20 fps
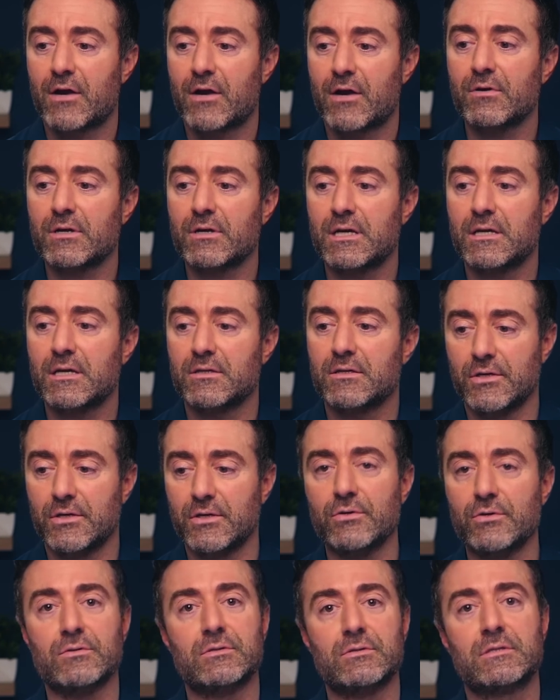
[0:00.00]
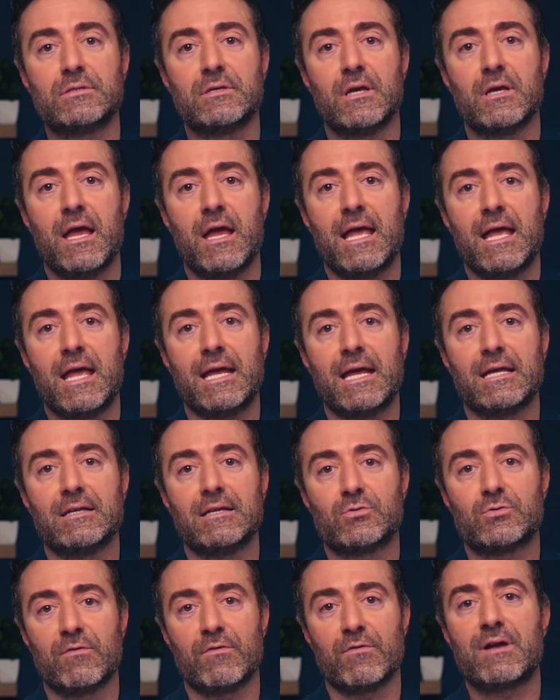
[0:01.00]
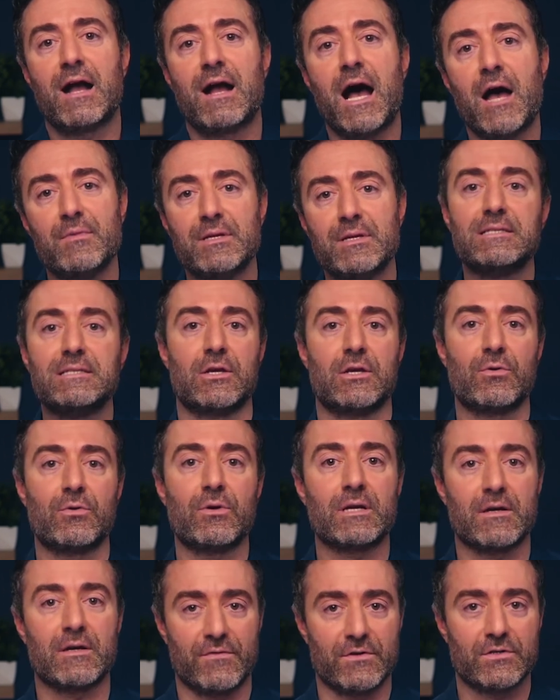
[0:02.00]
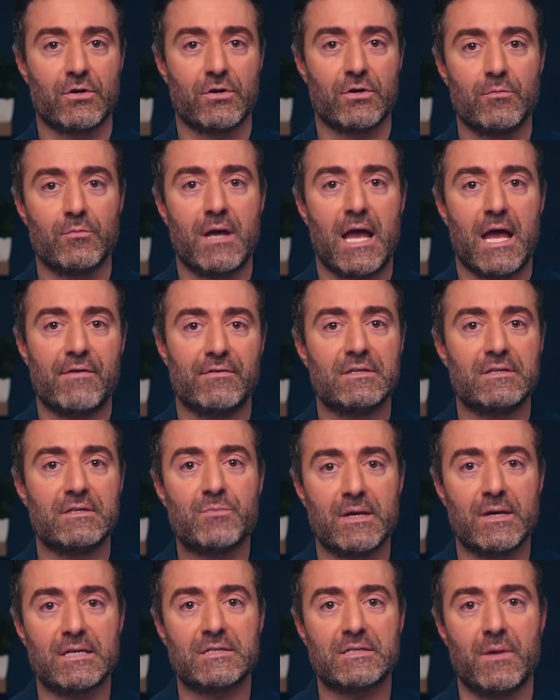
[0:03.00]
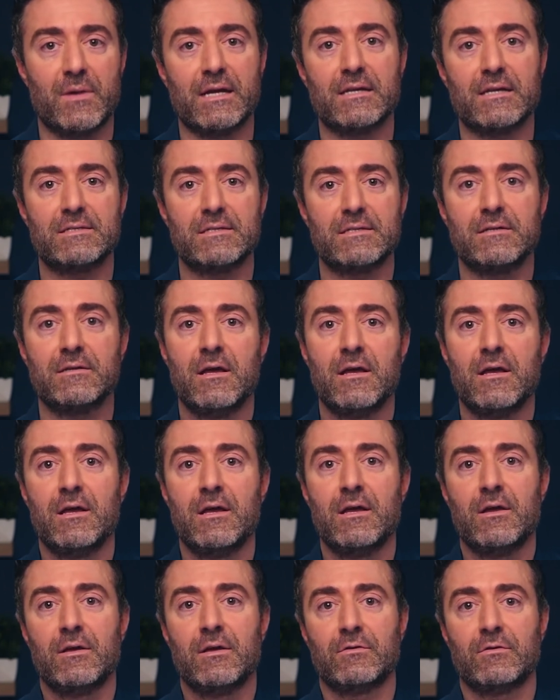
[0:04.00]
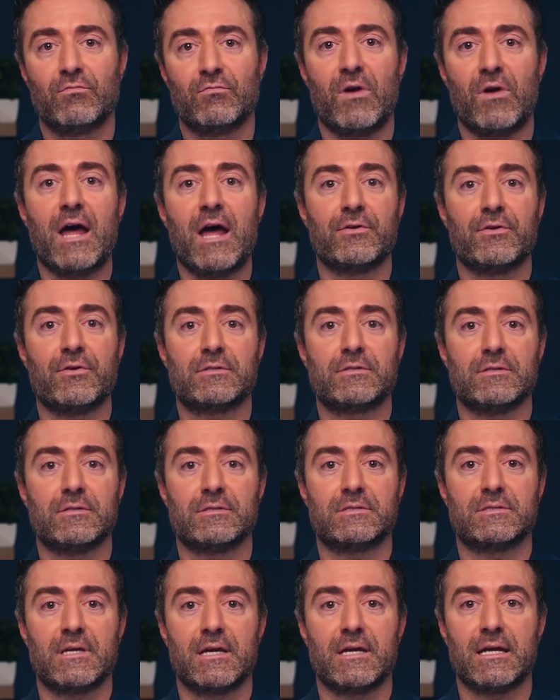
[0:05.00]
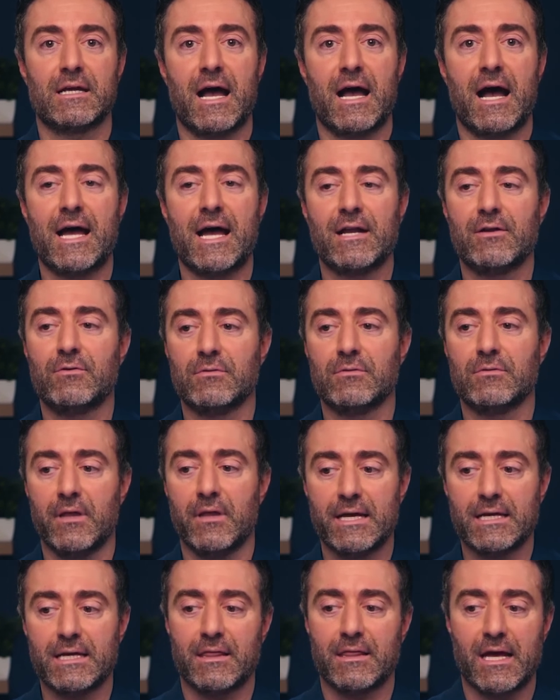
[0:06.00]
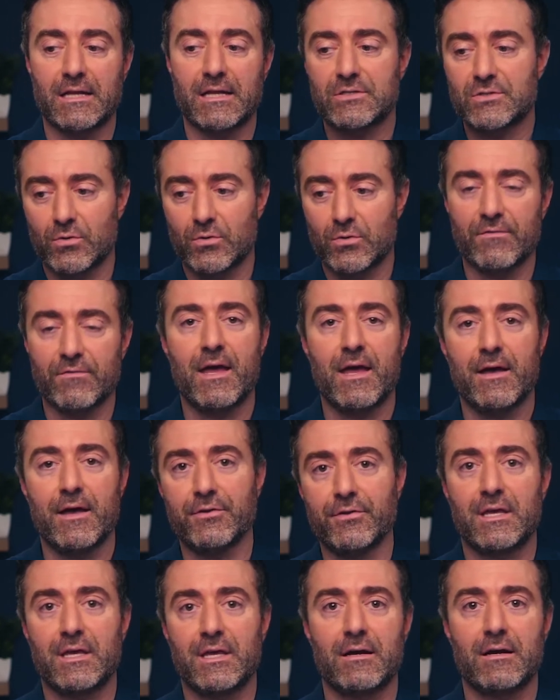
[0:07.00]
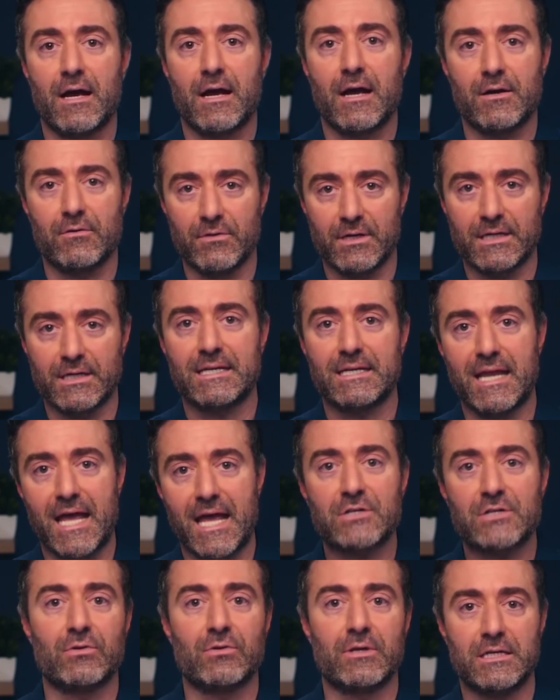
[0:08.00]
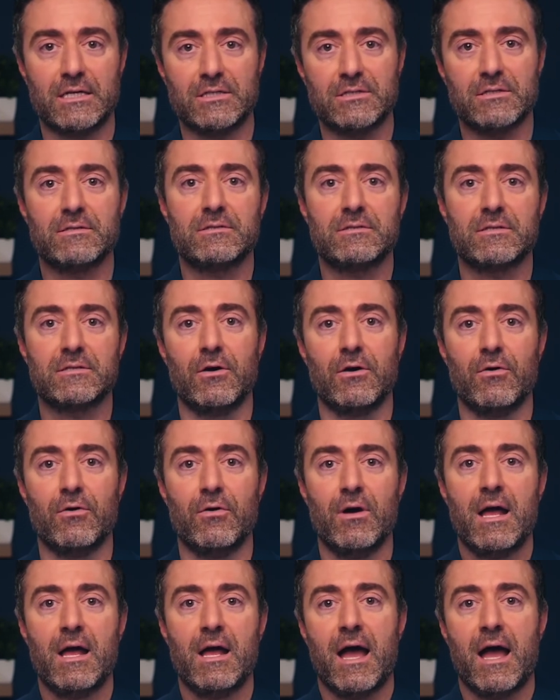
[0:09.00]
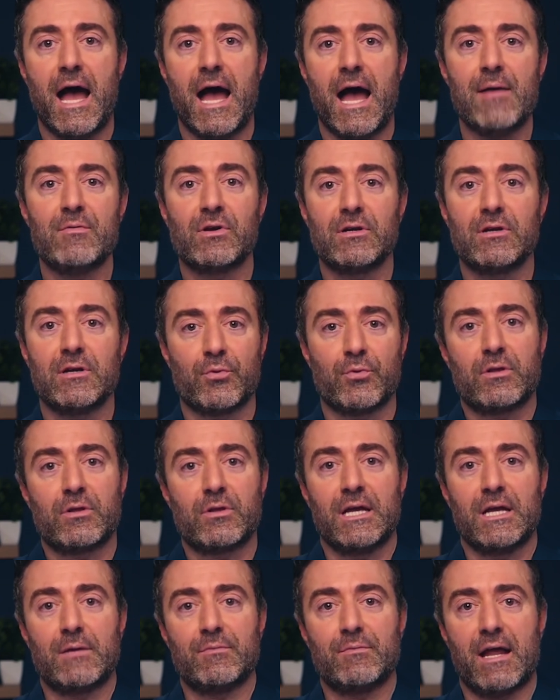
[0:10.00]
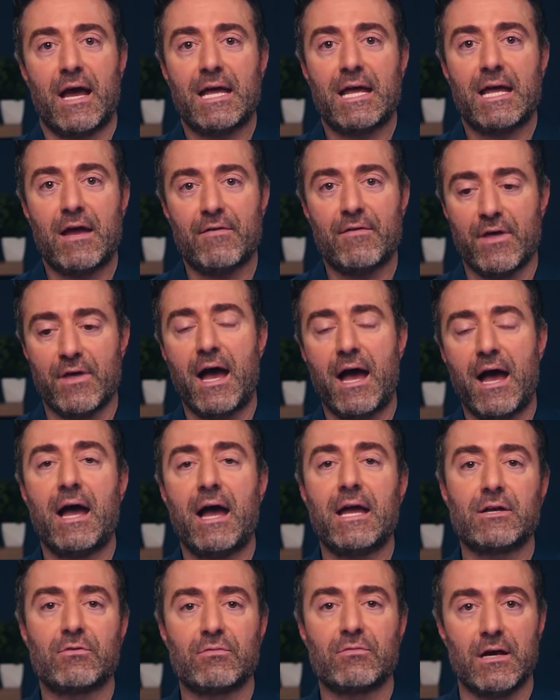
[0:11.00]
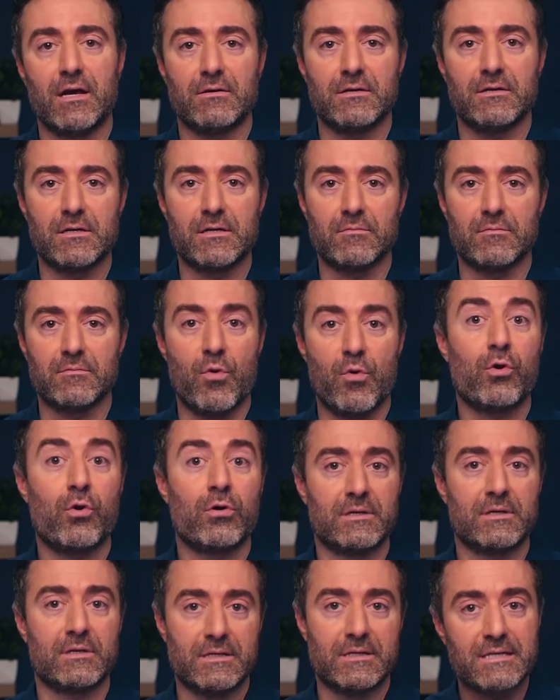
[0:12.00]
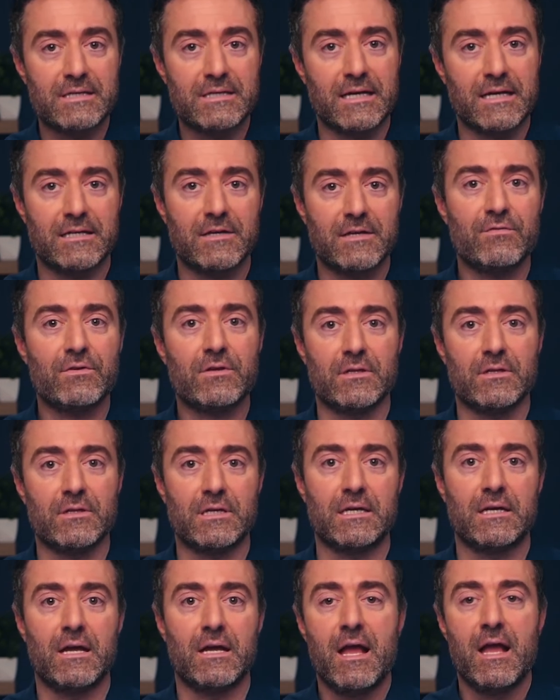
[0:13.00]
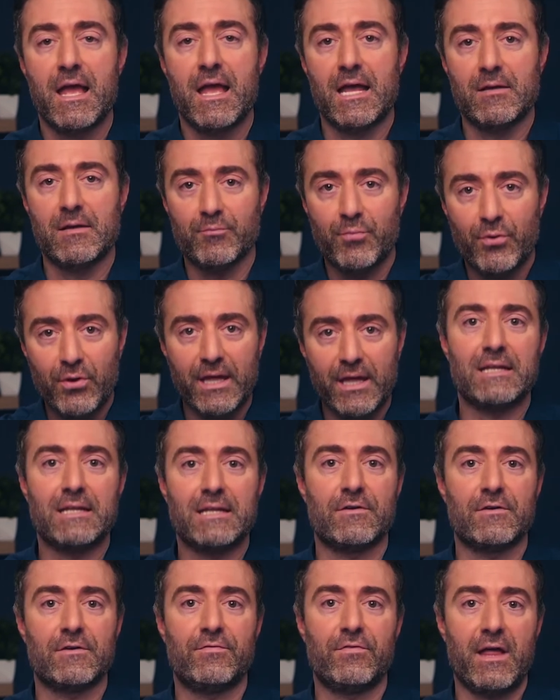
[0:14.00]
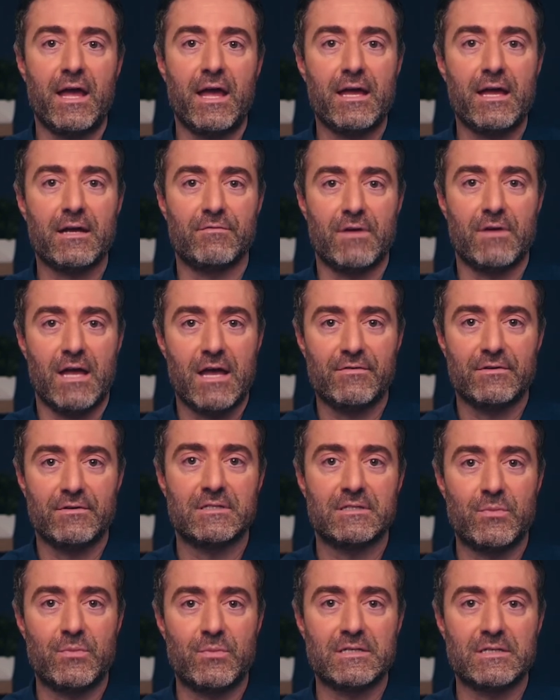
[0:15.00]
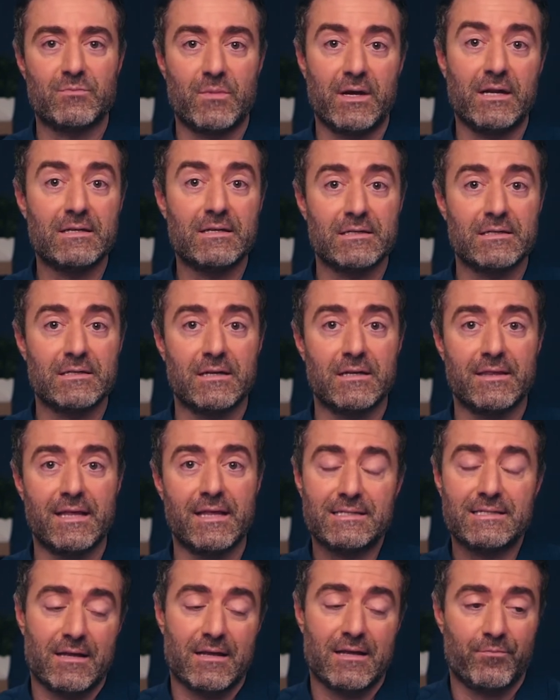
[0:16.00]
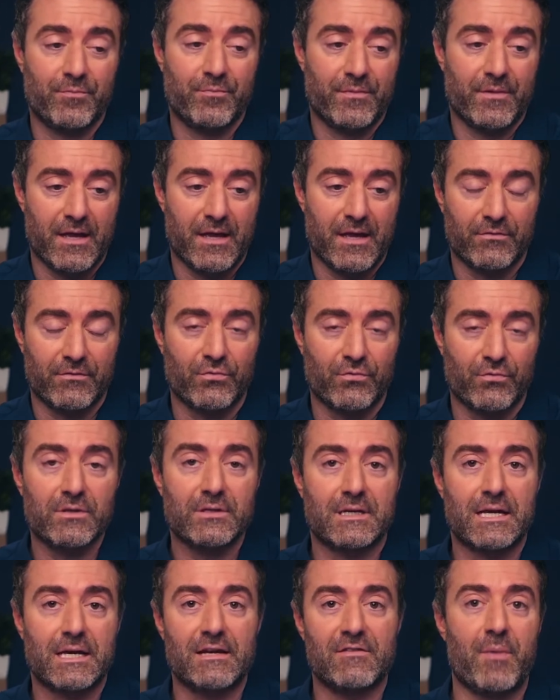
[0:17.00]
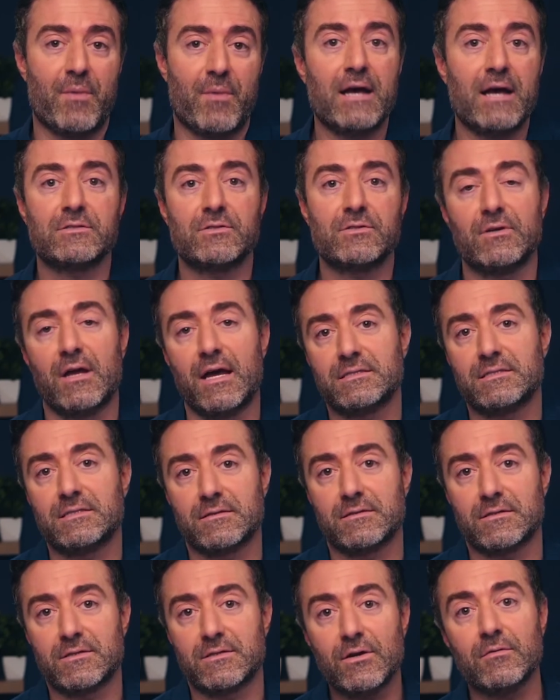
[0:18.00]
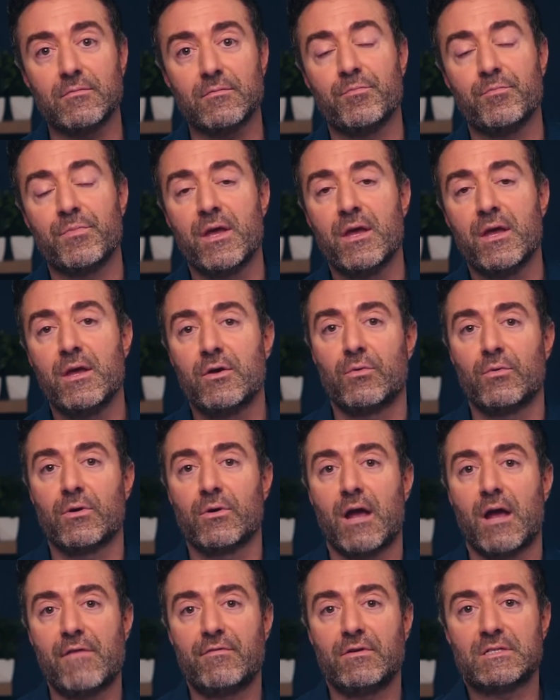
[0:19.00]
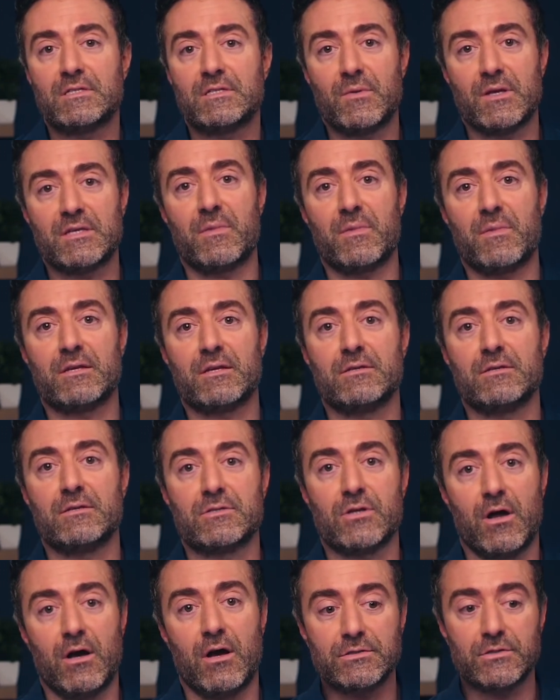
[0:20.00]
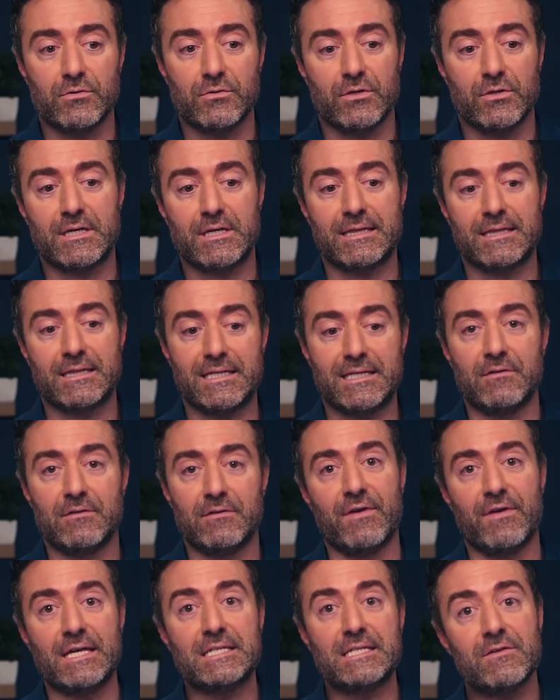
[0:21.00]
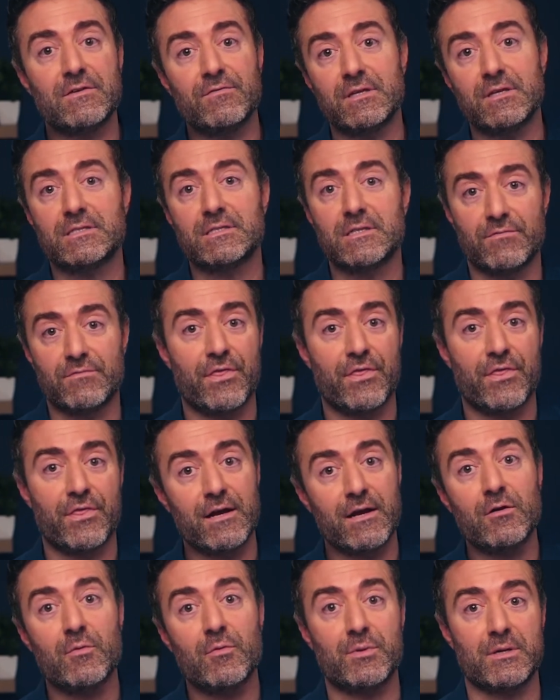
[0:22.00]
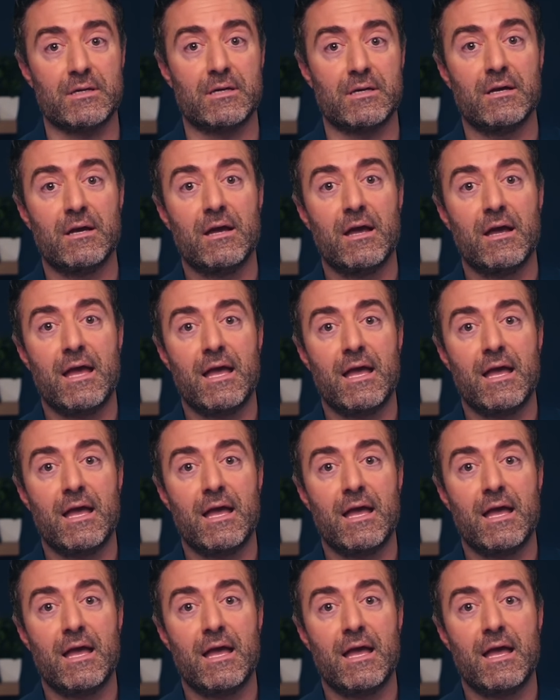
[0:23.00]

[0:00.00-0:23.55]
arrogant use and sort of commandeering of the term evidence-based medicine, rather to say, I don't like that sort of healthcare. I don't like natural agents. So I'm going to proclaim that I have the high ground here morally and scientifically and plant the flag of evidence-based medicine. And that's really kind of bastardizing the term. That's where right. Evidence-based medicine should also look at the invasiveness of the therapy.